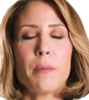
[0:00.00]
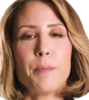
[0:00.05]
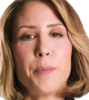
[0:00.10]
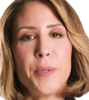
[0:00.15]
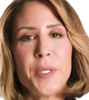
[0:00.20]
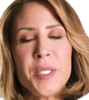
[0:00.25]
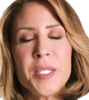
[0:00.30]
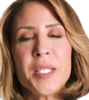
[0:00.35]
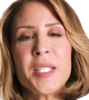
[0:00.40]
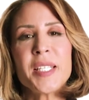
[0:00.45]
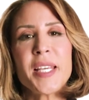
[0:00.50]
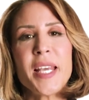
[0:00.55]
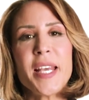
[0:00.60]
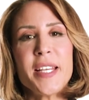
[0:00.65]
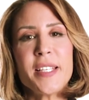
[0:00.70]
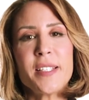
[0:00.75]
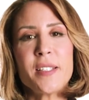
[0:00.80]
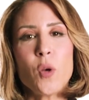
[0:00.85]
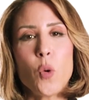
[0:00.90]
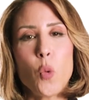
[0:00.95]
Business
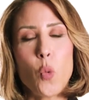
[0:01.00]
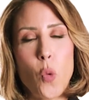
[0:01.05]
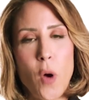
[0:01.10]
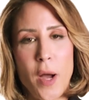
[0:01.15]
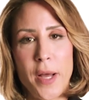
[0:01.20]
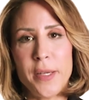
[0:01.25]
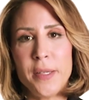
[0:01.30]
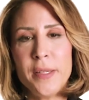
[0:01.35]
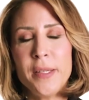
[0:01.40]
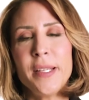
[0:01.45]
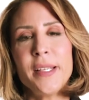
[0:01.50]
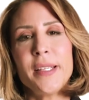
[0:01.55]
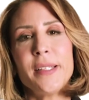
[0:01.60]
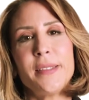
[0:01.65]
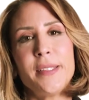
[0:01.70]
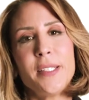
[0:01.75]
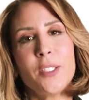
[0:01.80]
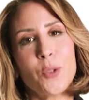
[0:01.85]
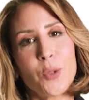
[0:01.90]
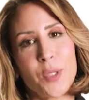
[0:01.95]
case one,
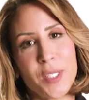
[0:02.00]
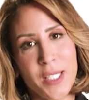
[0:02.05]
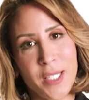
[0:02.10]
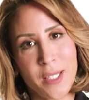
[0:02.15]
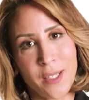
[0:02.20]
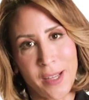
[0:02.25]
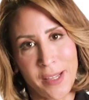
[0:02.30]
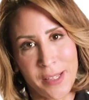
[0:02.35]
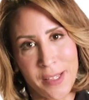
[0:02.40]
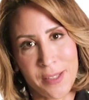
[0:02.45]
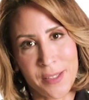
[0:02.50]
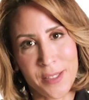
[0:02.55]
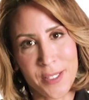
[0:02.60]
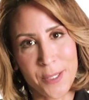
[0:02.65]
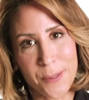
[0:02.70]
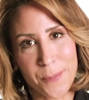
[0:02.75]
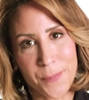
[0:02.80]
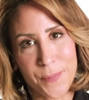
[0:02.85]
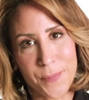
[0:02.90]
D two C client.